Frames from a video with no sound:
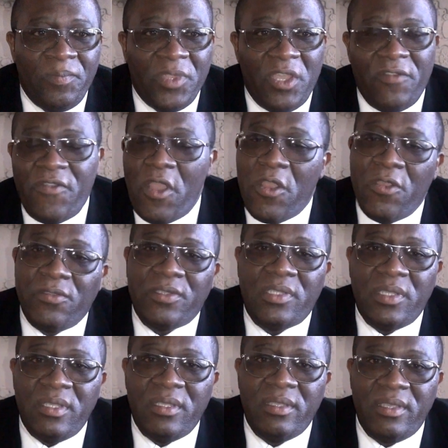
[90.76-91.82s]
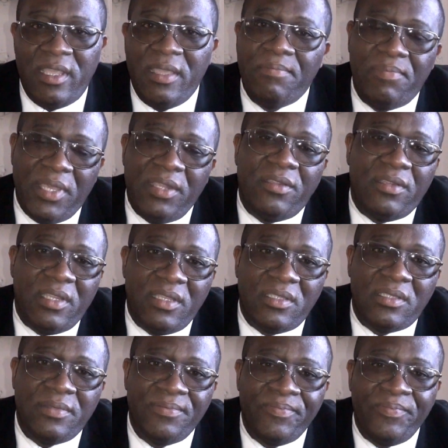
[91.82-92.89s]
of hurt and
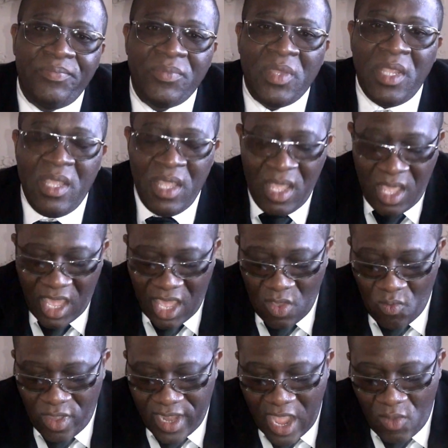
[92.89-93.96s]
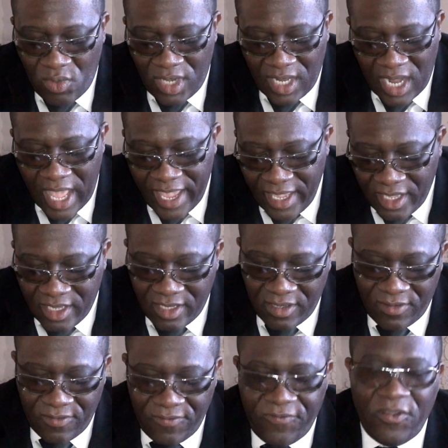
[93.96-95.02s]
bitterness. And what I would like
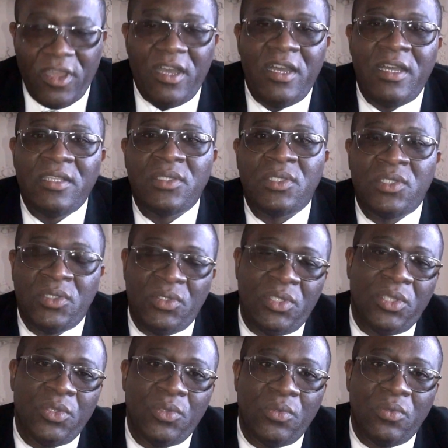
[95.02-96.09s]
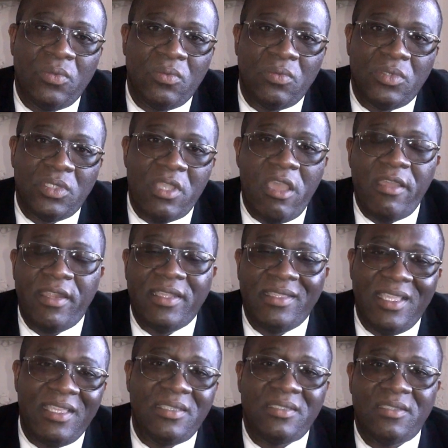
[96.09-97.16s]
for us to do, starting
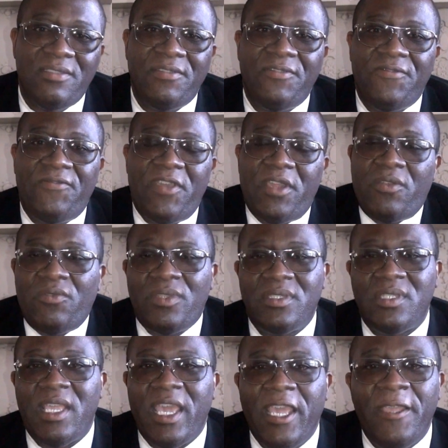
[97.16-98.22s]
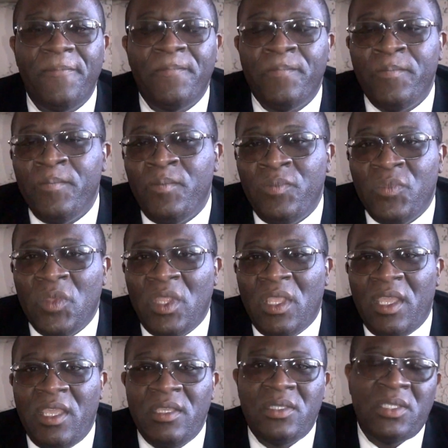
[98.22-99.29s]
this Veterans Day,
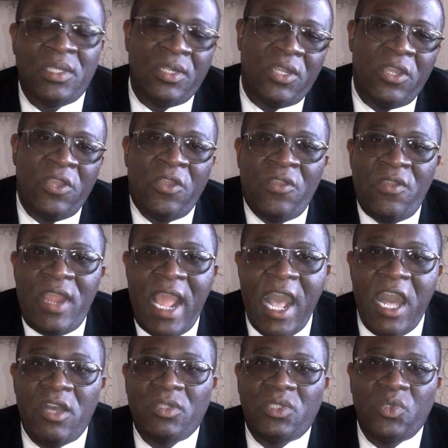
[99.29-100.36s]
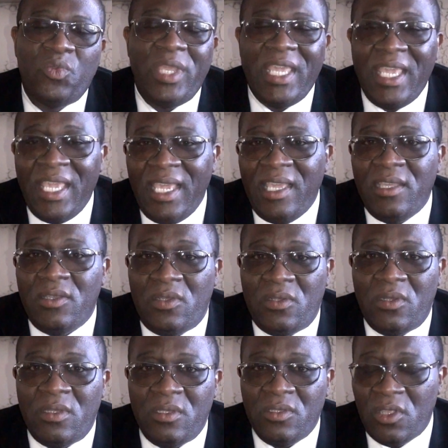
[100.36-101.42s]
is to learn how to
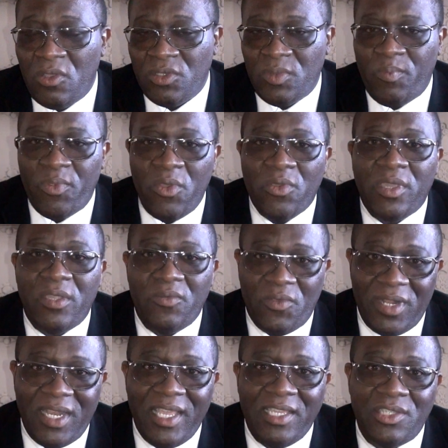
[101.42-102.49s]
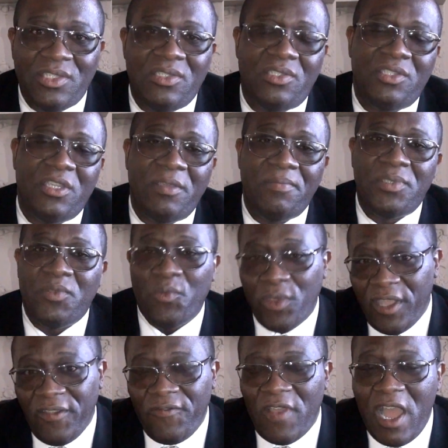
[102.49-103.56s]
heal those broken relationships
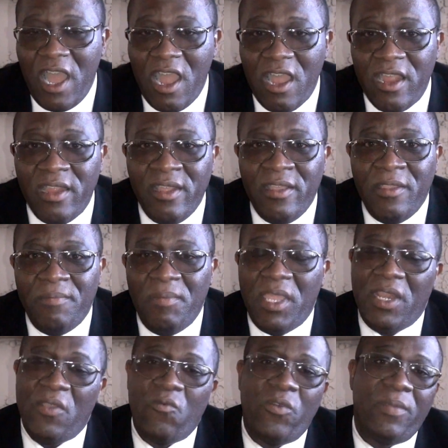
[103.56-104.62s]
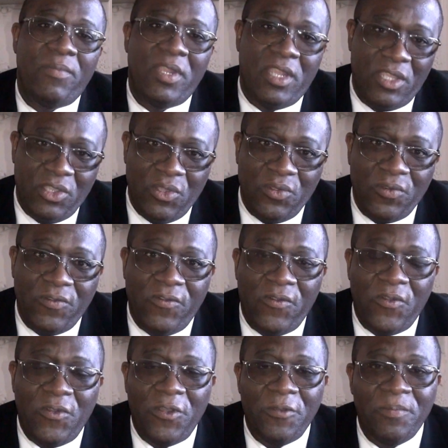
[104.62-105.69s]
with our men and women in
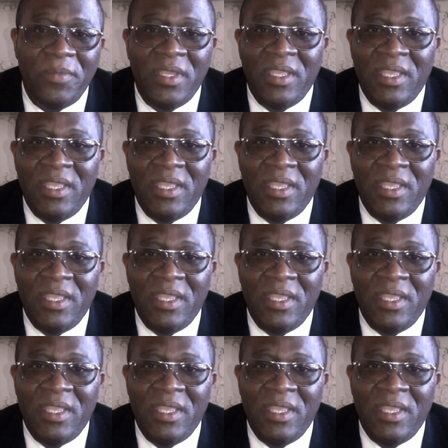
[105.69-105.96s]
uniform.